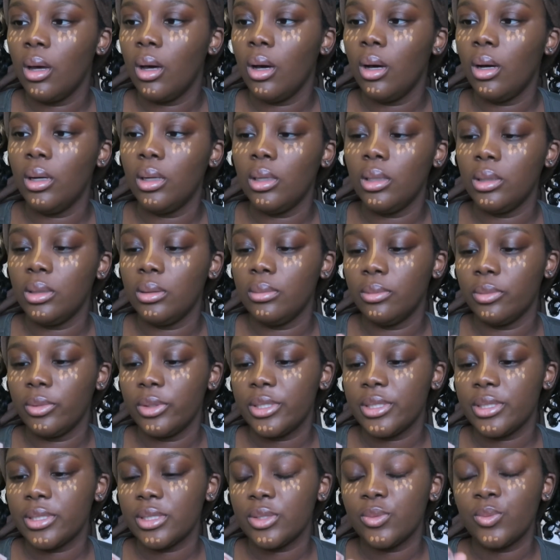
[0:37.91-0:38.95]
um, what
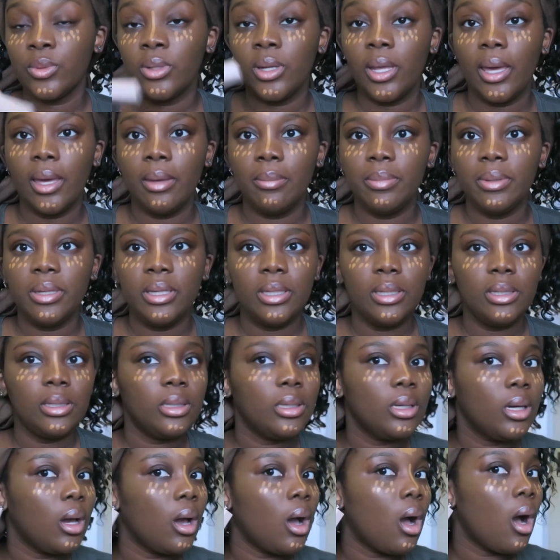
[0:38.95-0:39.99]
is this one? Ebony
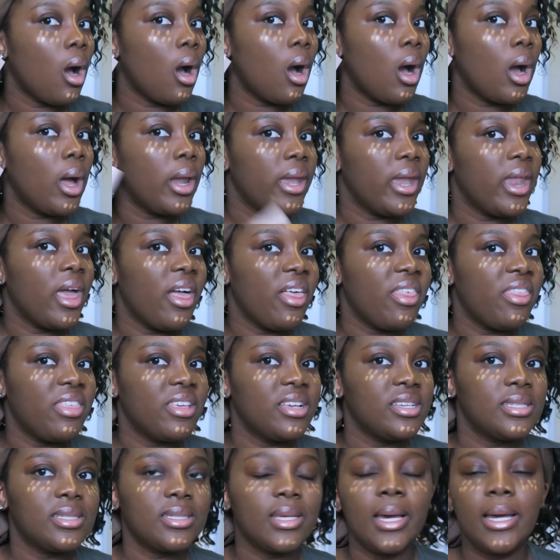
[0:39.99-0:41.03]
on
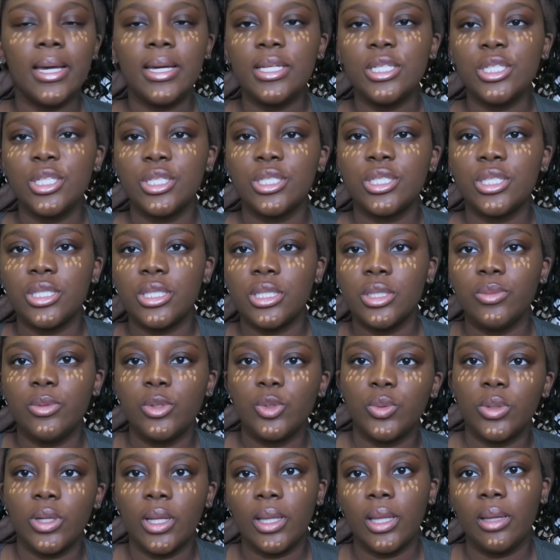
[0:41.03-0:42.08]
this side just to see
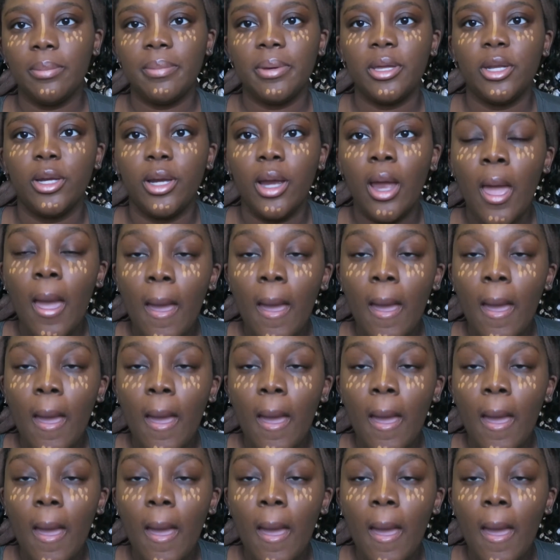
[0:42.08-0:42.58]
which one I like better.